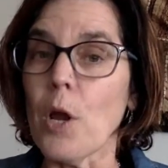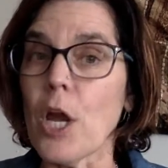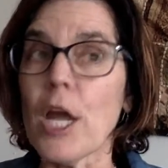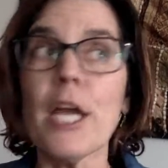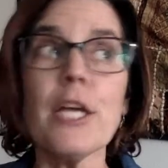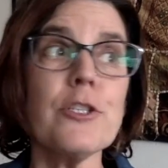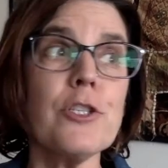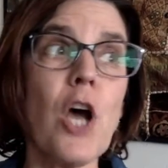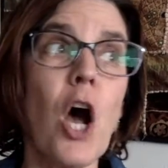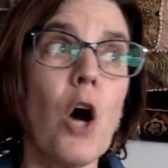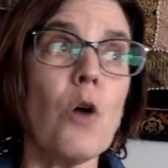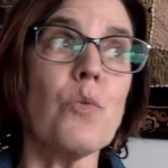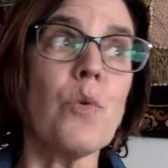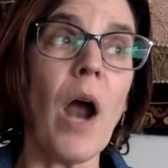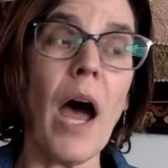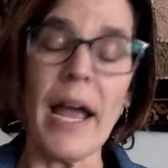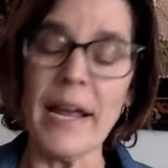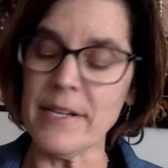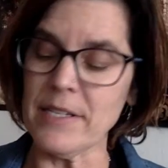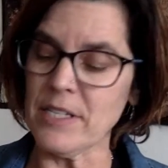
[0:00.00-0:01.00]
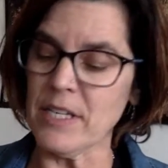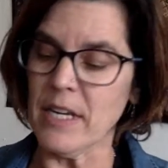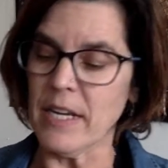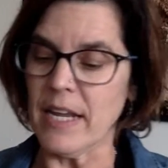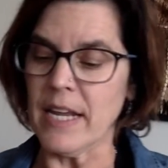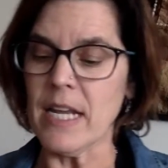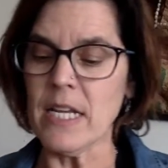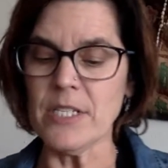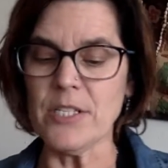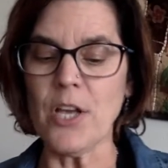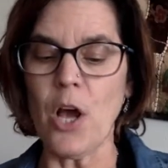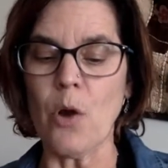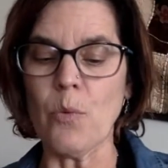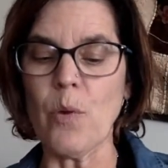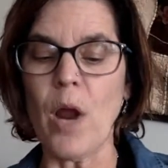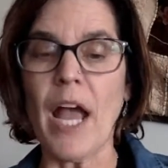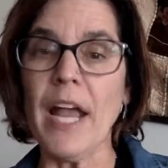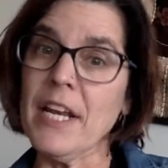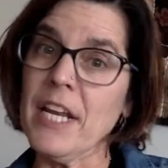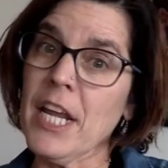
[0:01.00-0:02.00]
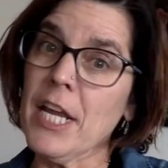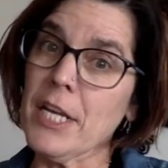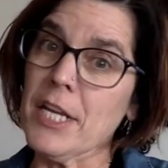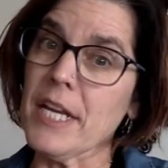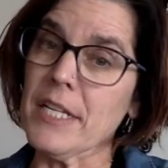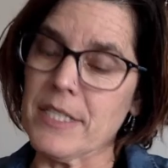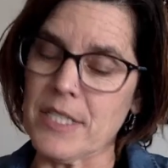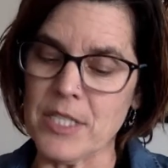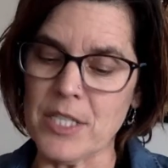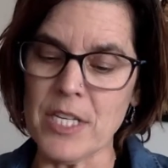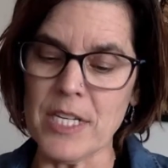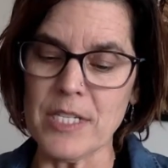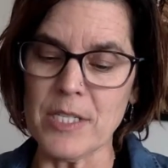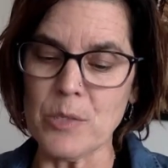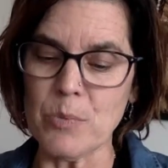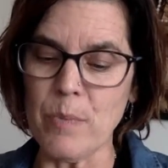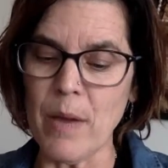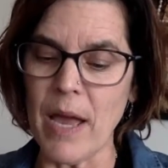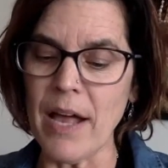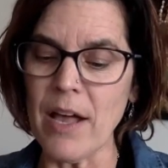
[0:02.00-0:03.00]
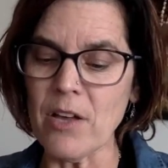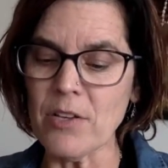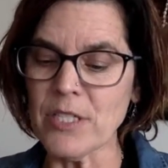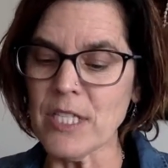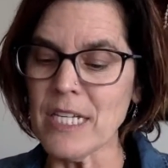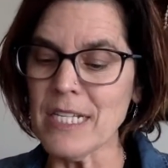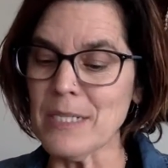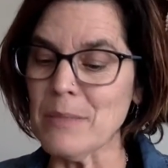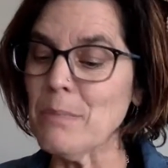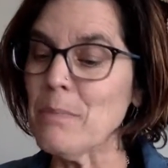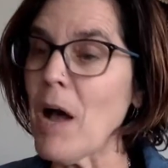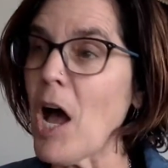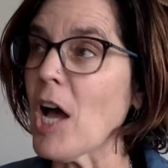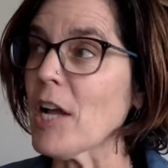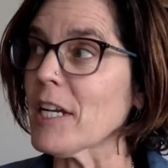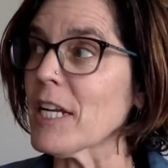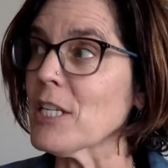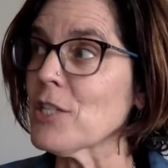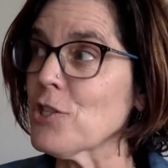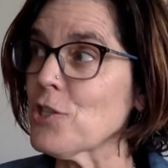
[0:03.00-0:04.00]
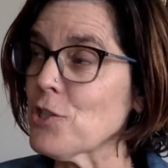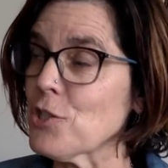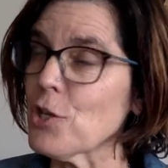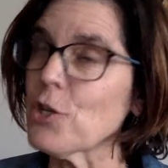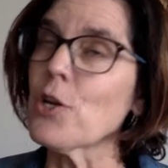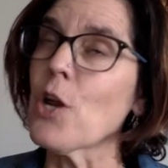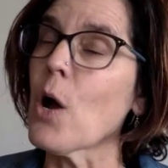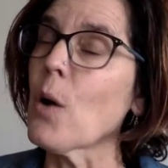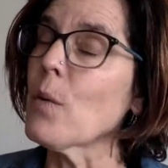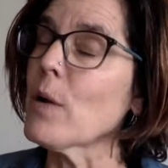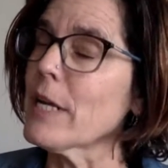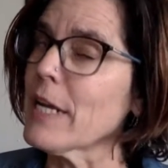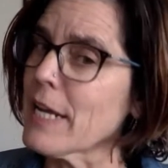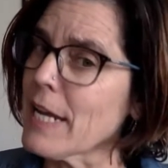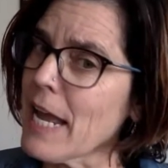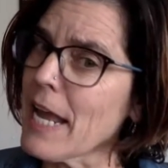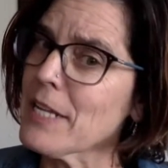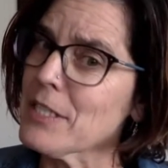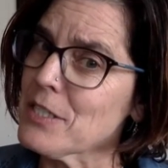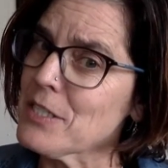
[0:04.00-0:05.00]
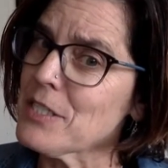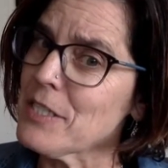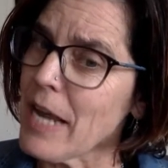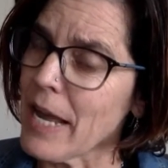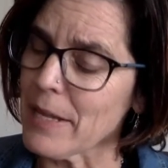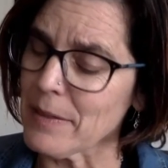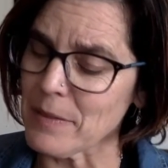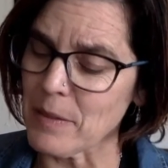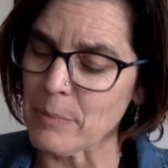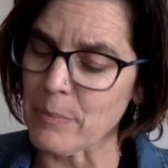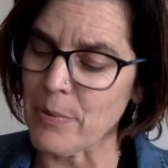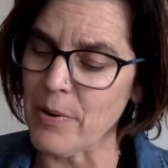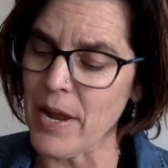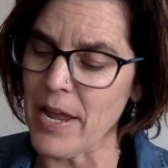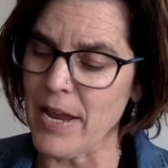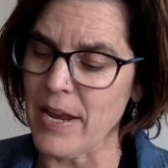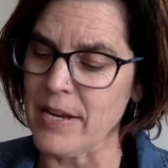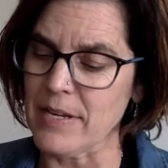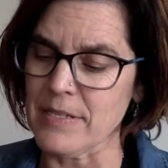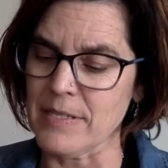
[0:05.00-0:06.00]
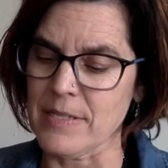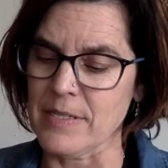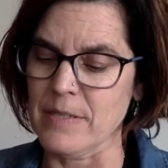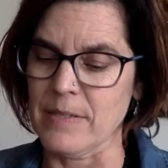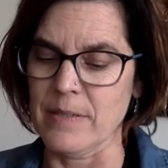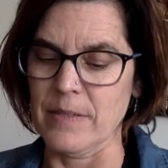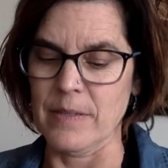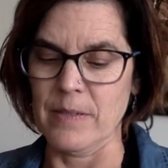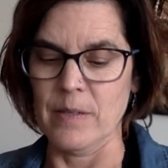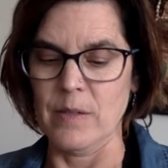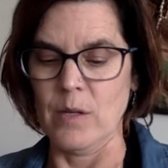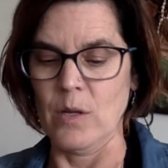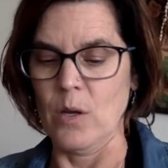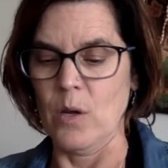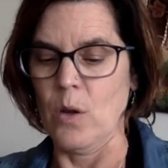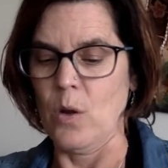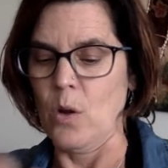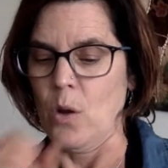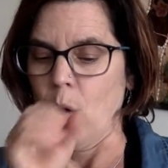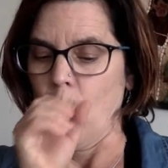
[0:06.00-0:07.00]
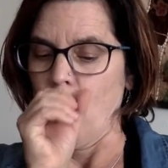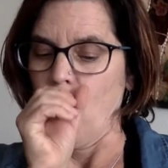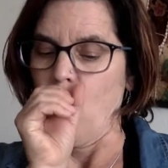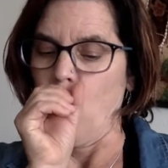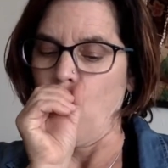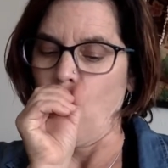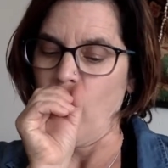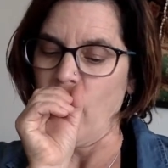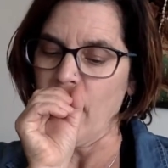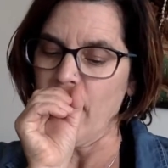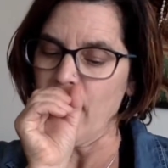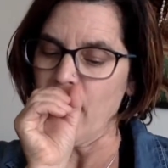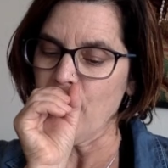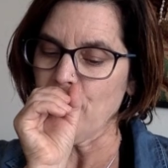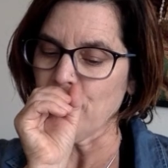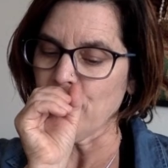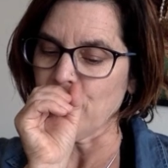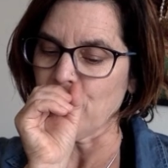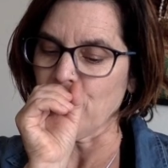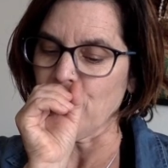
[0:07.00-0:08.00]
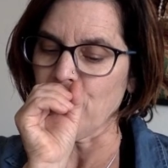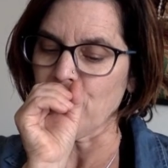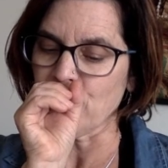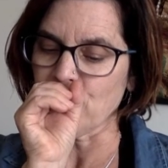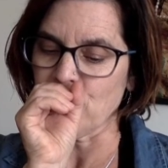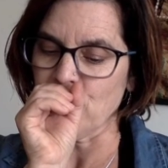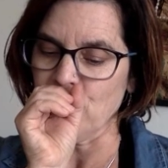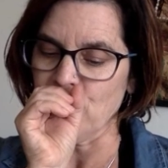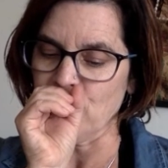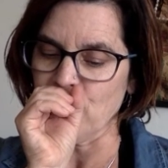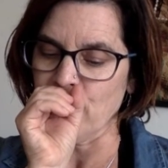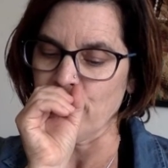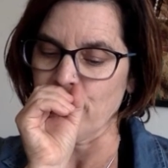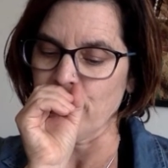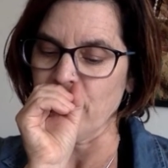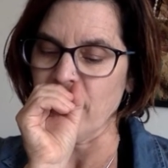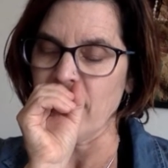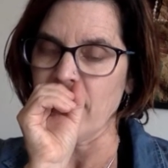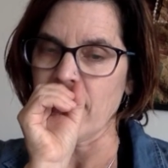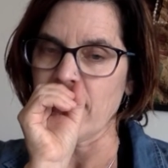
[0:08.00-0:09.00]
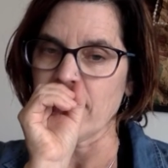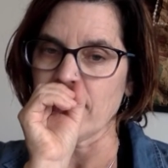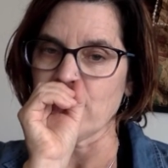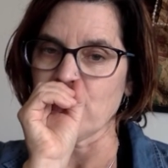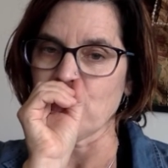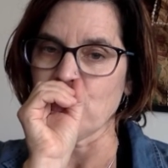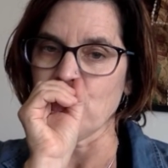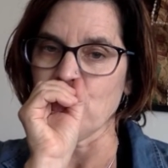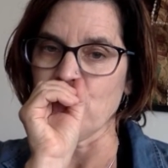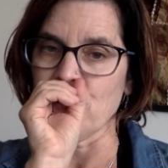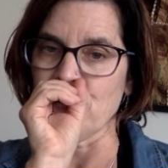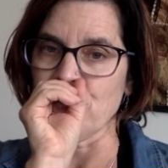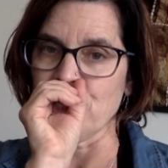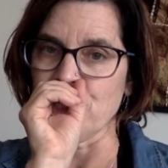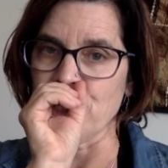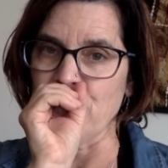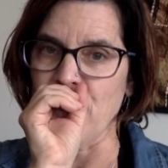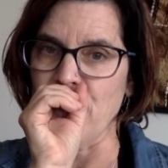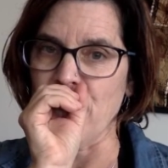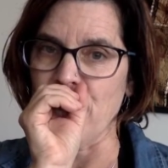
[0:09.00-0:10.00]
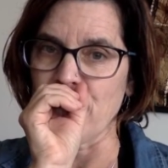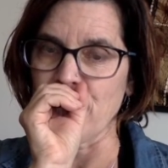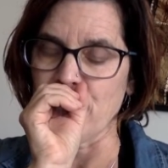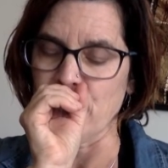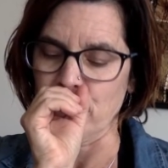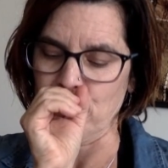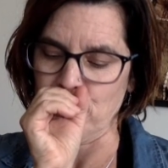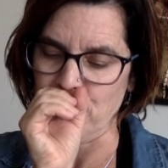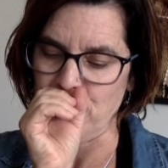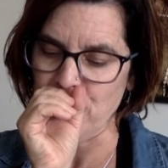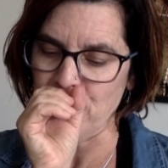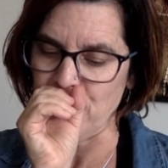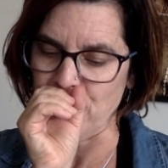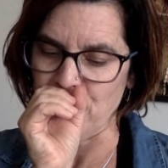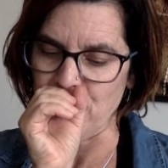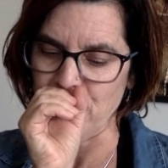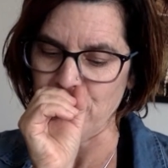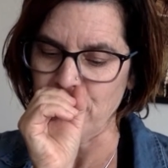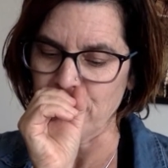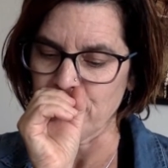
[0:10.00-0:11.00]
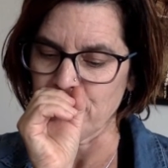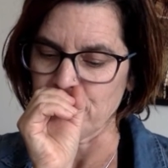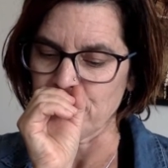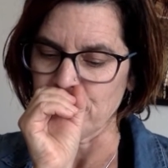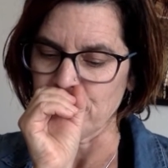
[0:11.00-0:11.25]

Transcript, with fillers: He's all right. He's all right. He gets these spells. He's modest, you know, and he can't stand the praise. Well, we can't give a prize to a dead pig.